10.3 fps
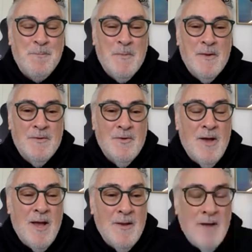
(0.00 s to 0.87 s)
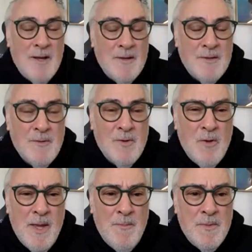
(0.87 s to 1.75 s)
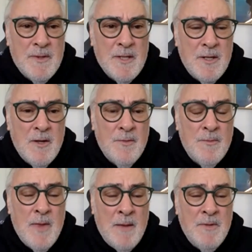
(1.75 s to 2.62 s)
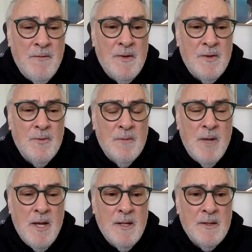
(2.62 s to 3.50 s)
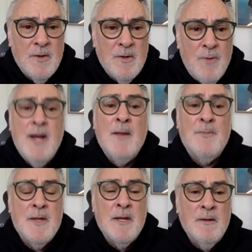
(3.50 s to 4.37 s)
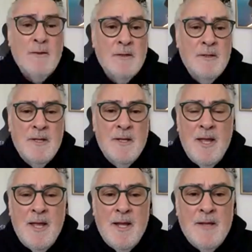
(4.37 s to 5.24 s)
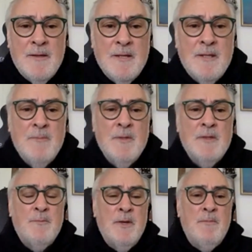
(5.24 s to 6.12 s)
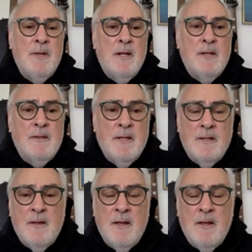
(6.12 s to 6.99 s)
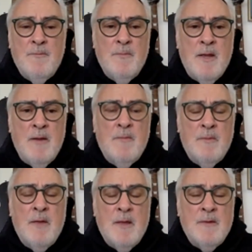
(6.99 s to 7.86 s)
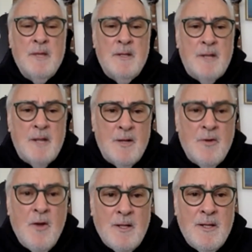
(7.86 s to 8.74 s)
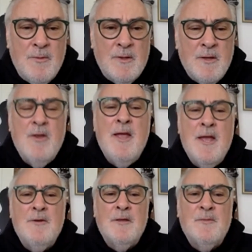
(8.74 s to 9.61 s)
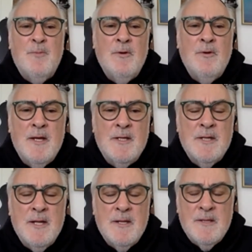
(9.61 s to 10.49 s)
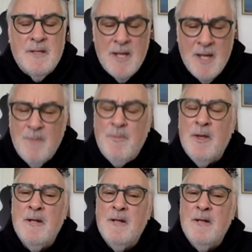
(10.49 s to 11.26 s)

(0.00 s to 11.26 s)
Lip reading: so someone called me up and said, MTV's doing the Monkeys. So I ran upstairs. And I said to Mr. Pittman, I said, can I talk to you? He said, oh, yeah, you're the sports agent. And I said, yeah, but